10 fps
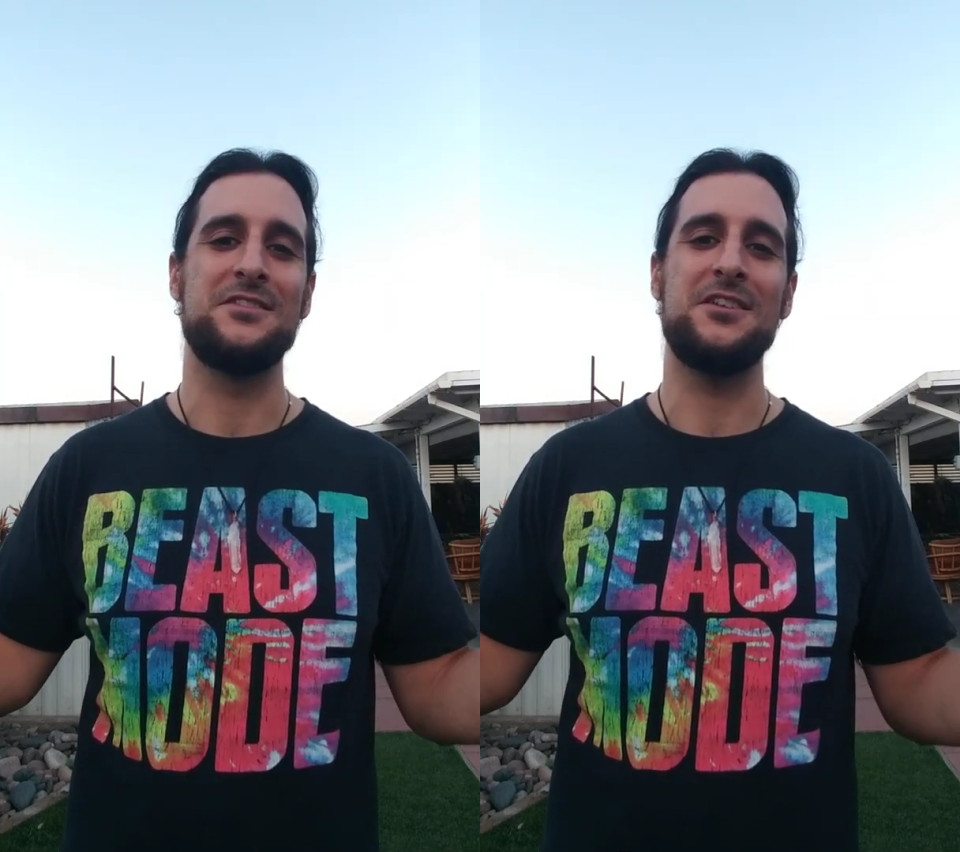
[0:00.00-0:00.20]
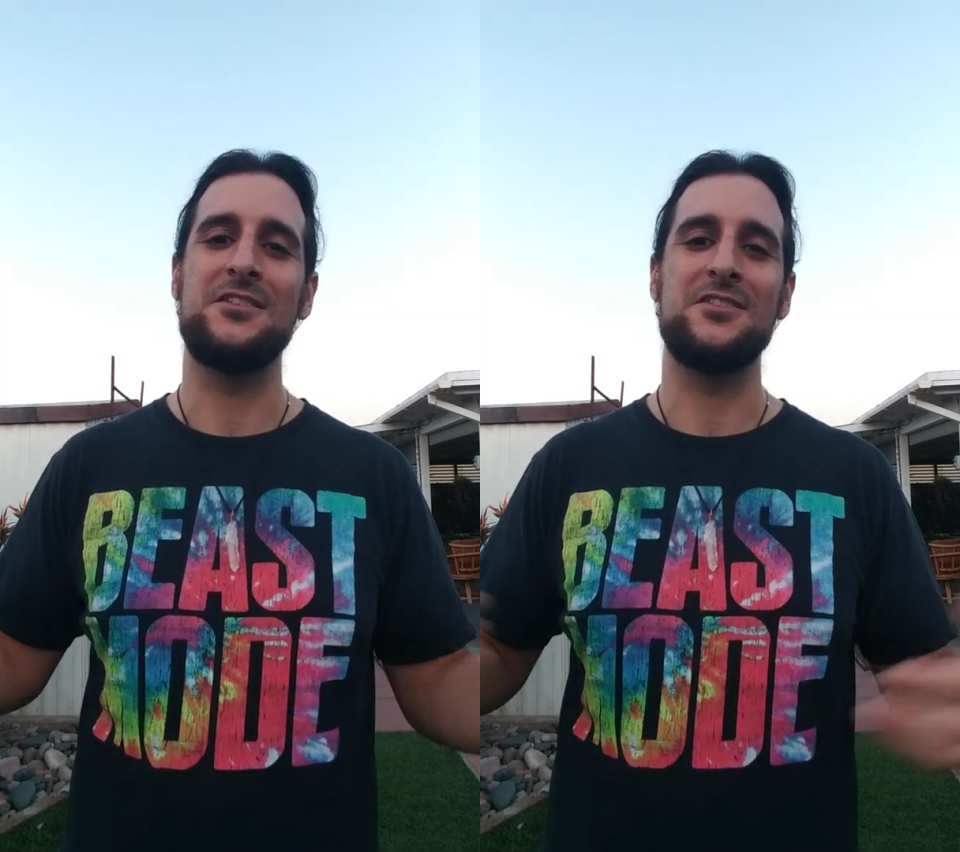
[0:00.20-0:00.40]

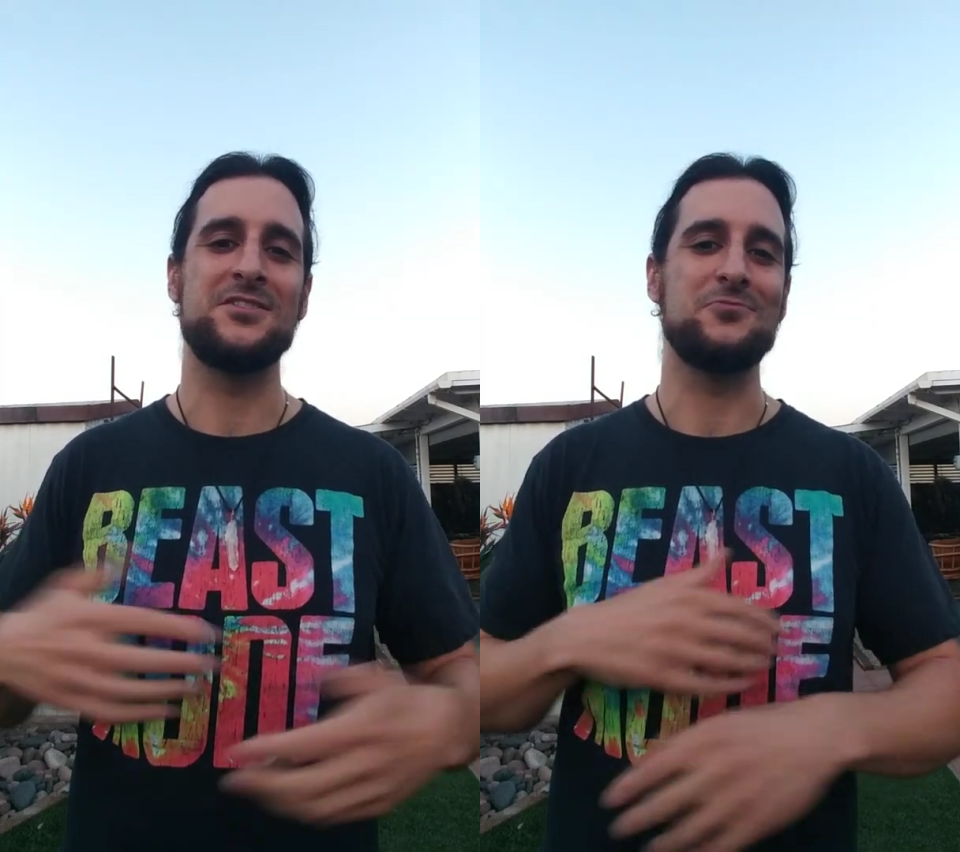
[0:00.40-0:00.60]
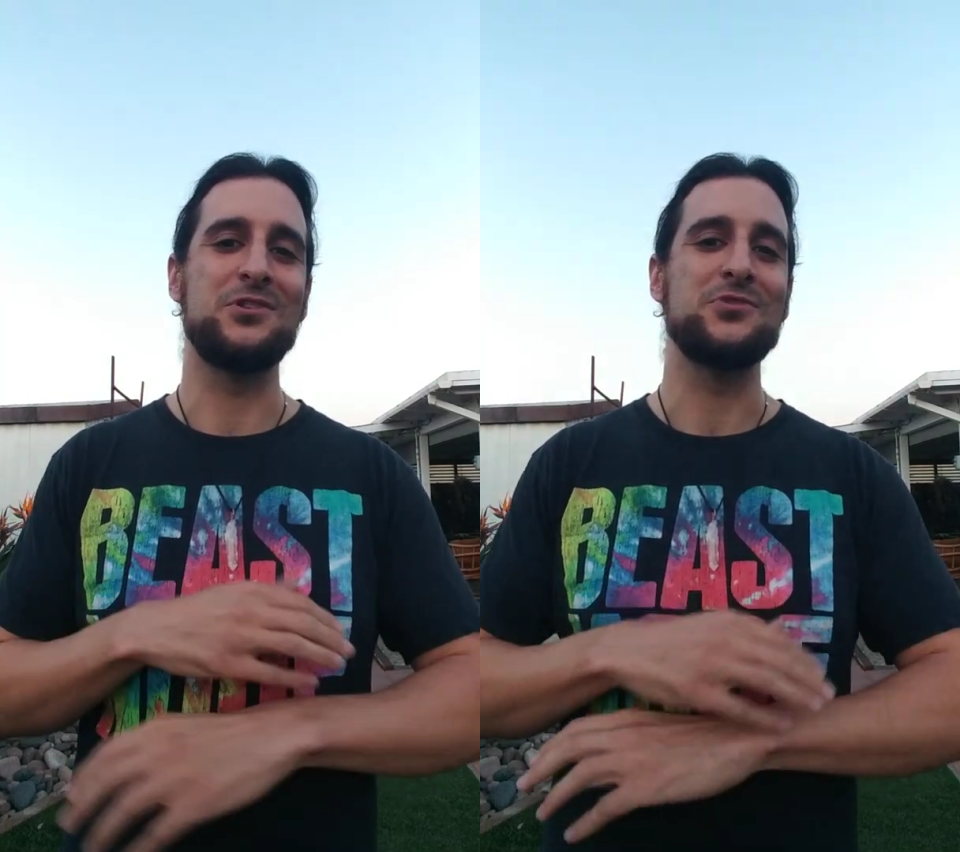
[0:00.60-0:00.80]
None of
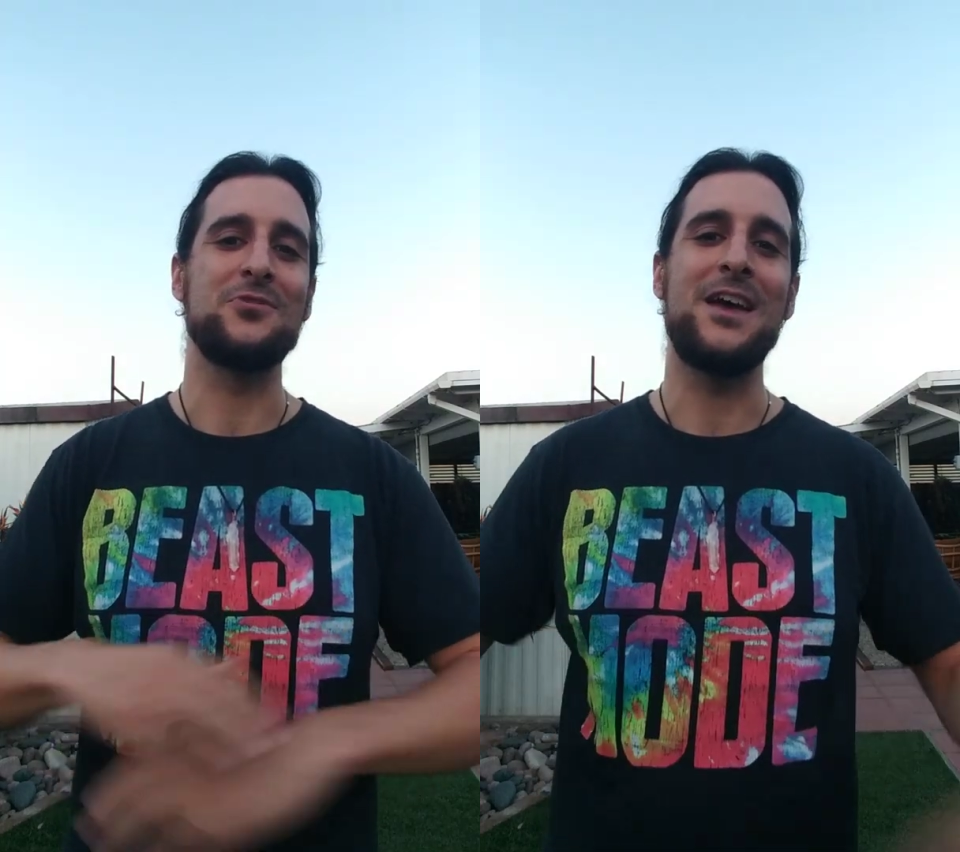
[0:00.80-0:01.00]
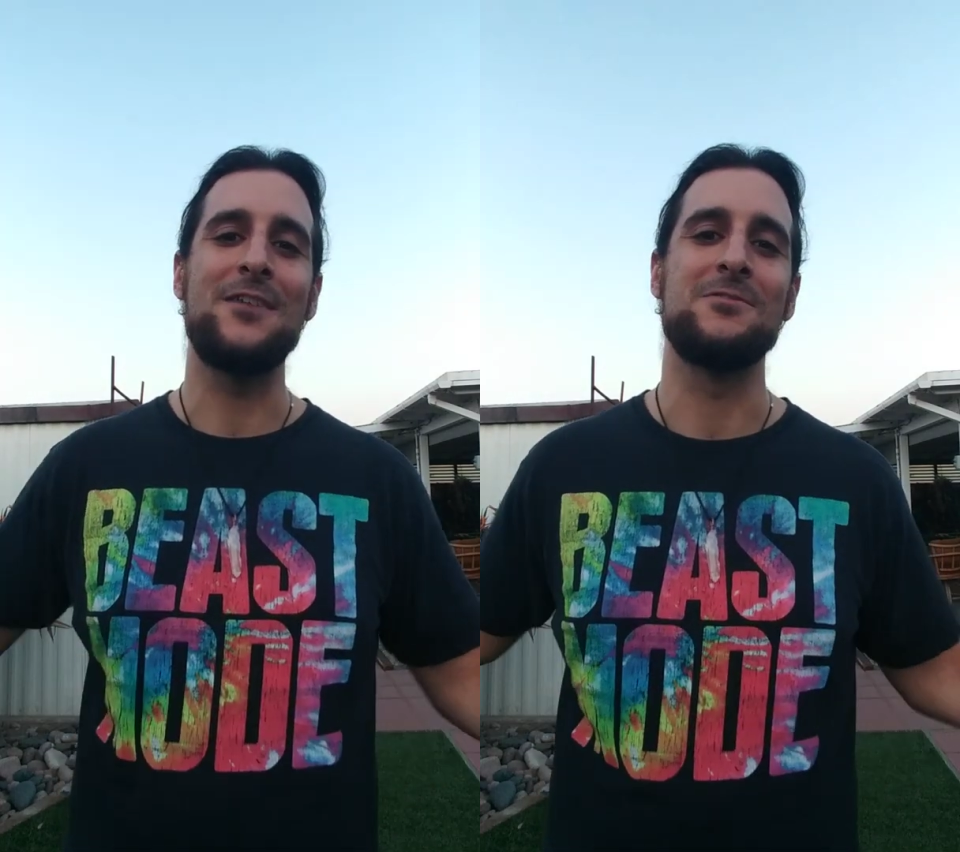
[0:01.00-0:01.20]
these words
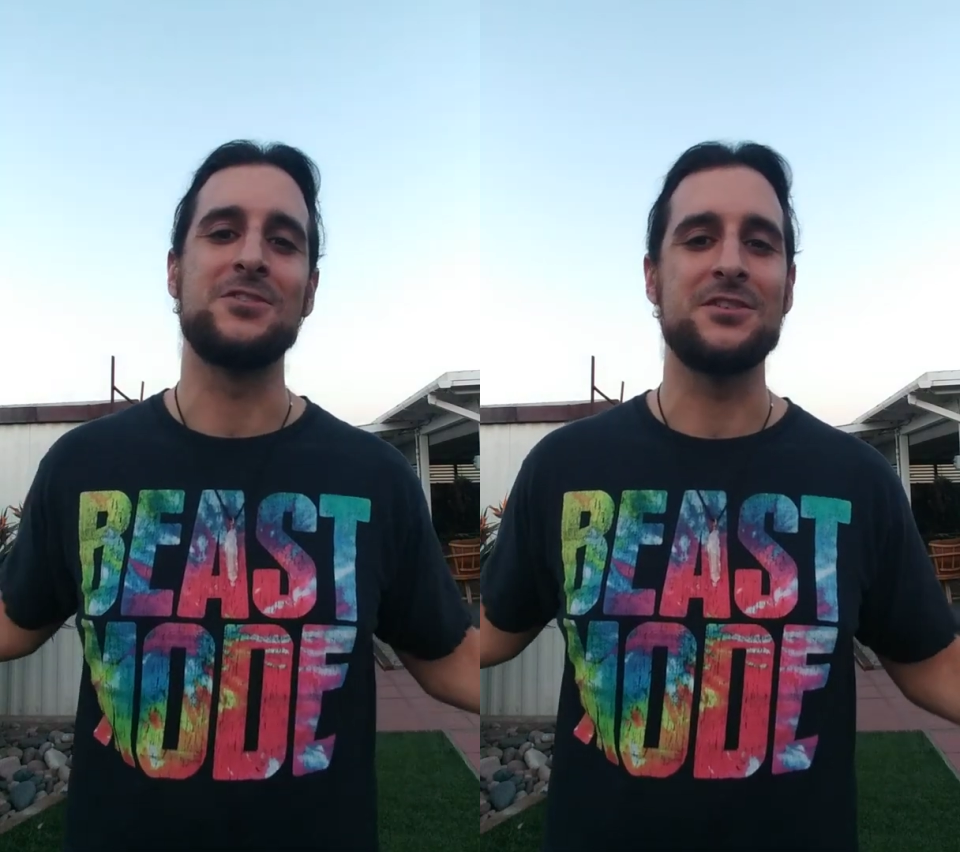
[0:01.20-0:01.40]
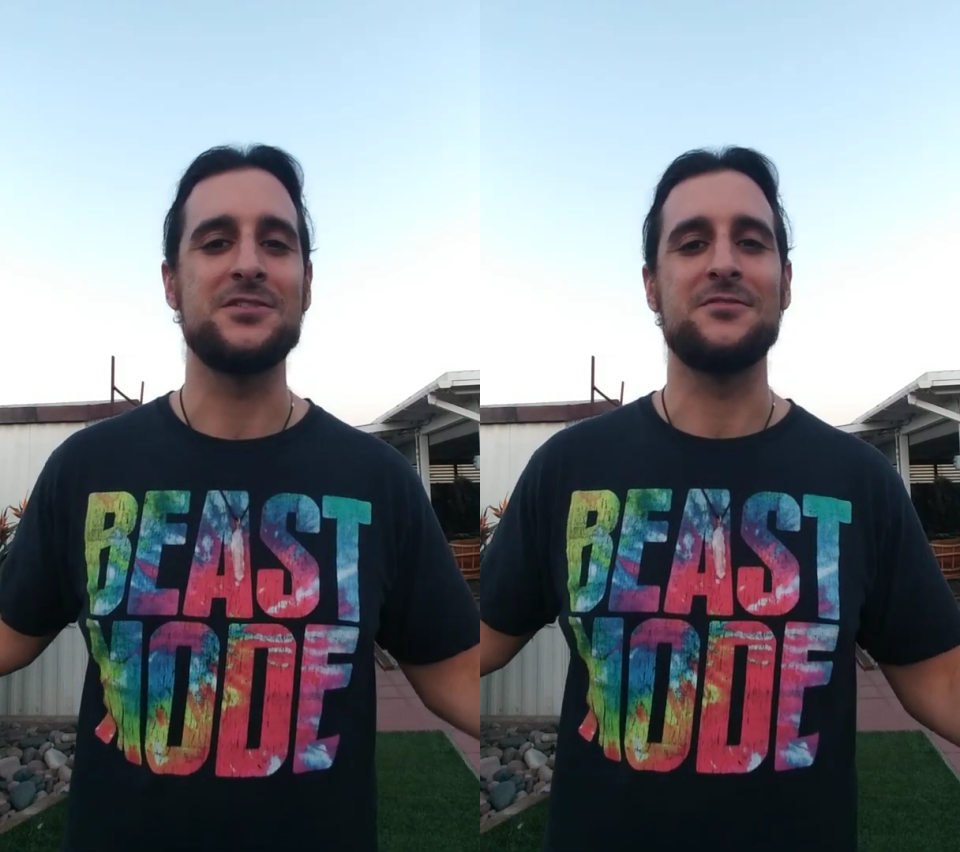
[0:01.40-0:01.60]
will ever
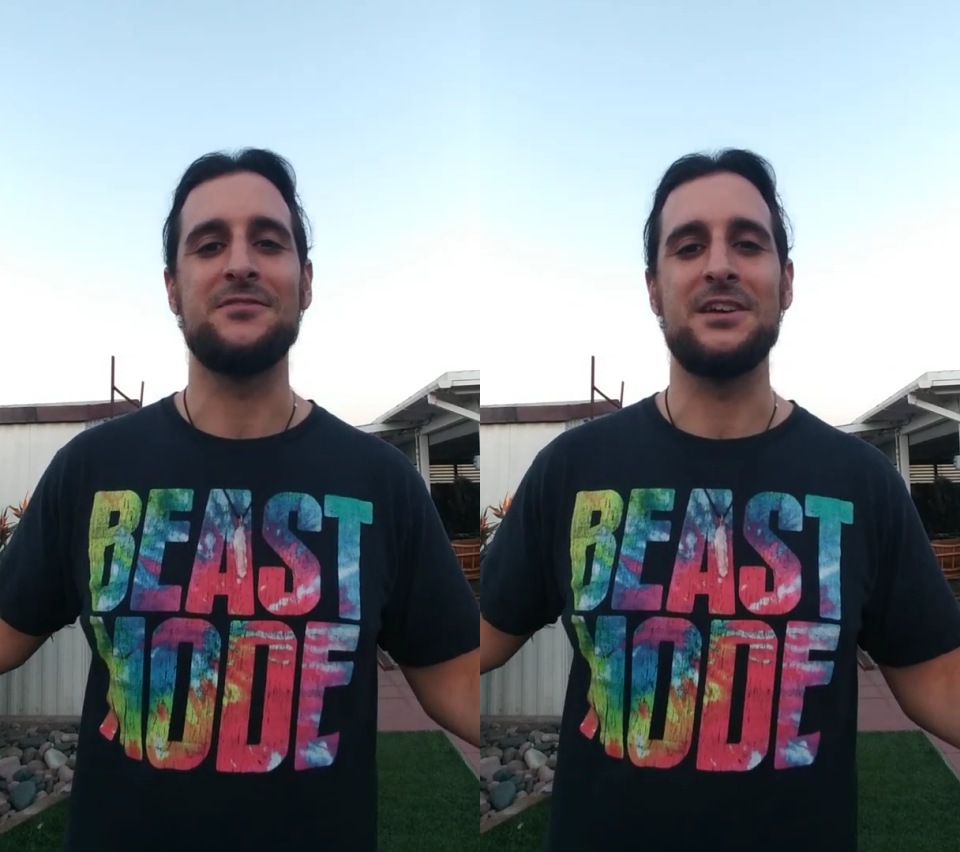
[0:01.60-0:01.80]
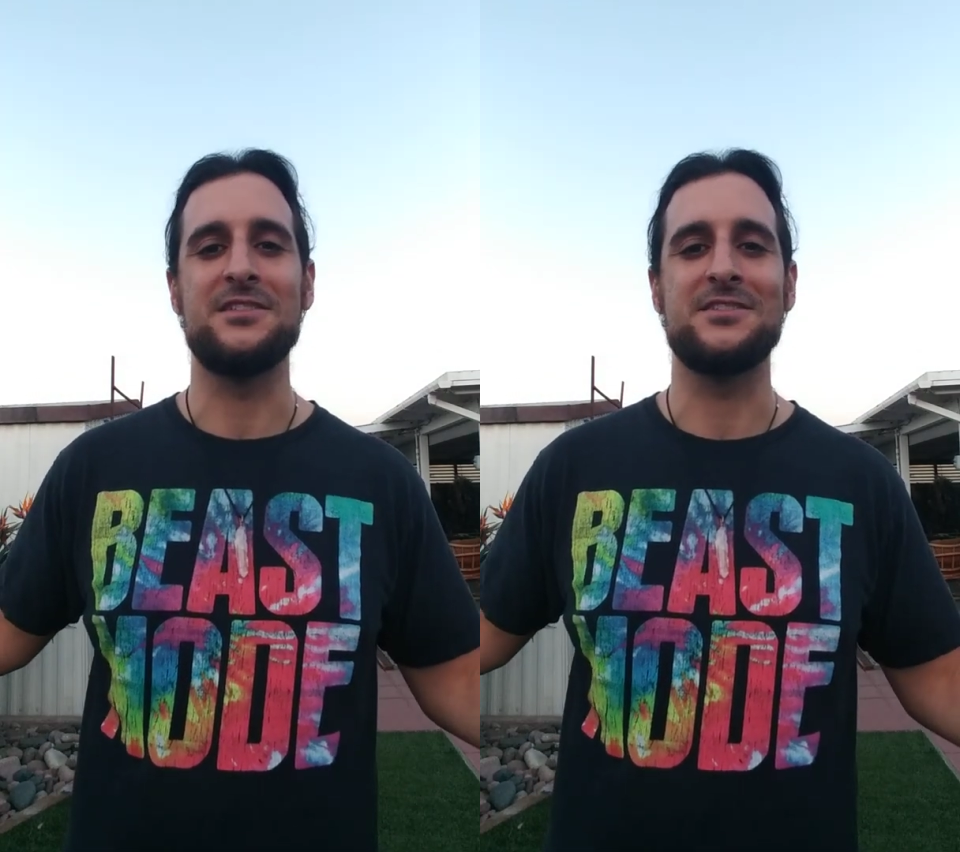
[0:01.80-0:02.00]
justify